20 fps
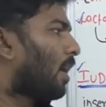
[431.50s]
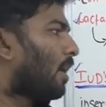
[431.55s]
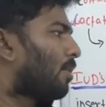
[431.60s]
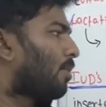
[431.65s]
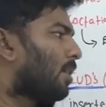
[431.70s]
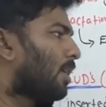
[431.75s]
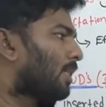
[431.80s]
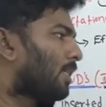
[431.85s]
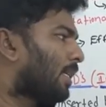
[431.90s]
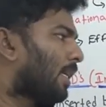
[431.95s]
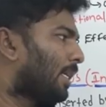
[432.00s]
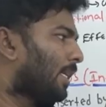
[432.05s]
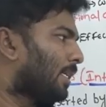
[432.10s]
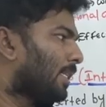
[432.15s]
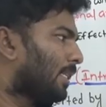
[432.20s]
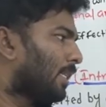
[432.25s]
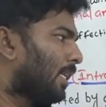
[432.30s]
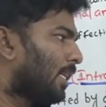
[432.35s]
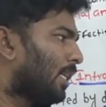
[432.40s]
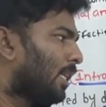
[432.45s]
IUDs, that
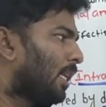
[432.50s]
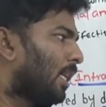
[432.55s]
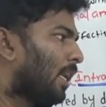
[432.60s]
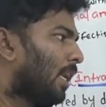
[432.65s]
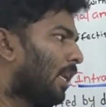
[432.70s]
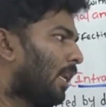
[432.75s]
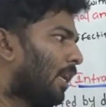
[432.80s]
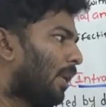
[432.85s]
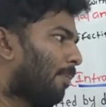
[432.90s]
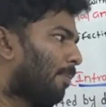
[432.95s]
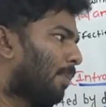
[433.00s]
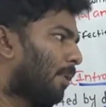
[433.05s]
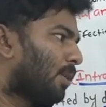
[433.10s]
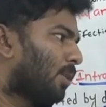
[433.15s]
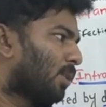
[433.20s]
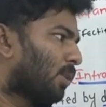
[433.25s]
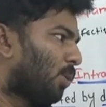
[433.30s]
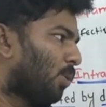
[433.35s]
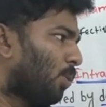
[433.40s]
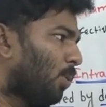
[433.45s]
is the
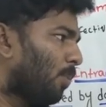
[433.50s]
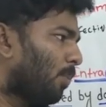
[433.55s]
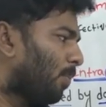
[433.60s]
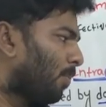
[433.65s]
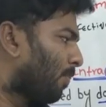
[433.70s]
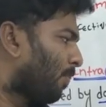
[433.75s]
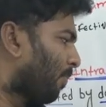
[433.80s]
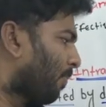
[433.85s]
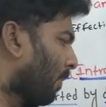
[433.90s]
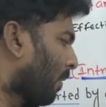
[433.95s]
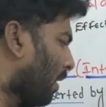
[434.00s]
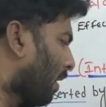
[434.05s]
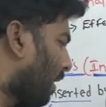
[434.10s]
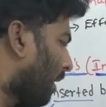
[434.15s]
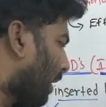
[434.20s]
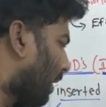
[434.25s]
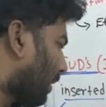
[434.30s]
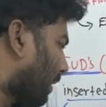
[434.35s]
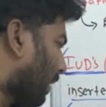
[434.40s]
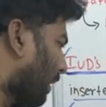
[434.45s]
Lippers loop,
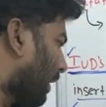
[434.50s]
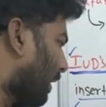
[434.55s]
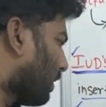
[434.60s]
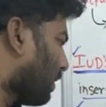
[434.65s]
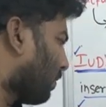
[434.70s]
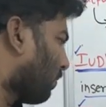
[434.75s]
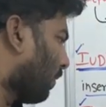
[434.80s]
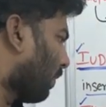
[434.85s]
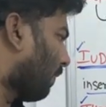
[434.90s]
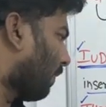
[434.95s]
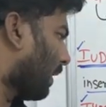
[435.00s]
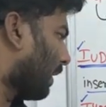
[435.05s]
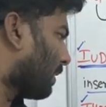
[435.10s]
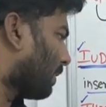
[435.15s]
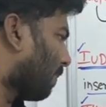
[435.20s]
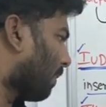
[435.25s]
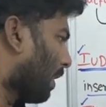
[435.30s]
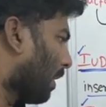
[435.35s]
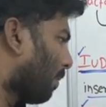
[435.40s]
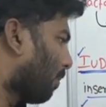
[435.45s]
and the next one we will
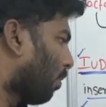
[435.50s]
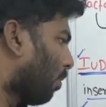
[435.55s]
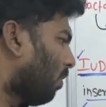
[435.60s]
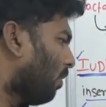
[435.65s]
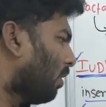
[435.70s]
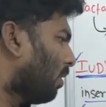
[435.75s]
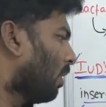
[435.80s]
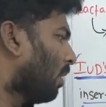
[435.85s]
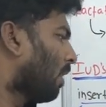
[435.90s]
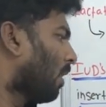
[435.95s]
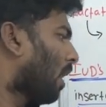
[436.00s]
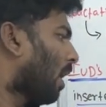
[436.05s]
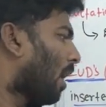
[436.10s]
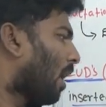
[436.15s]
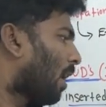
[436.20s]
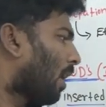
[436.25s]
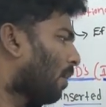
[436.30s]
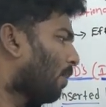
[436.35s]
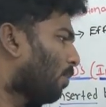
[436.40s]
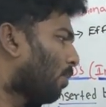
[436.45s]
explain about
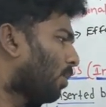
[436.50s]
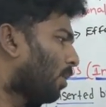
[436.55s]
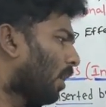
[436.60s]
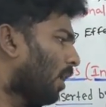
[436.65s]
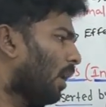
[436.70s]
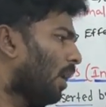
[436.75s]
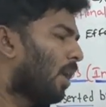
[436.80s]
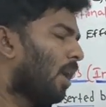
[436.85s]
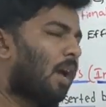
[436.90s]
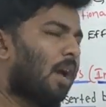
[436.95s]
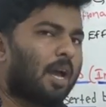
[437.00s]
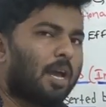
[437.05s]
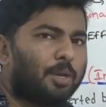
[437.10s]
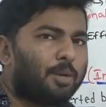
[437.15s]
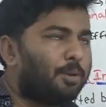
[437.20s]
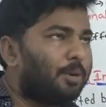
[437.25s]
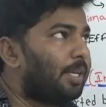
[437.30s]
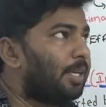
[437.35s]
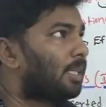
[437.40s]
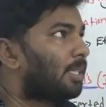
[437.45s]
hormonal
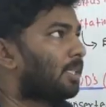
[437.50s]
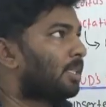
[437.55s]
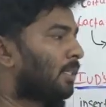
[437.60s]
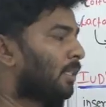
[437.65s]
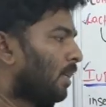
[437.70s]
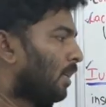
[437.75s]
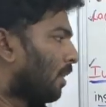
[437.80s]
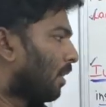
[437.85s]
IUDs.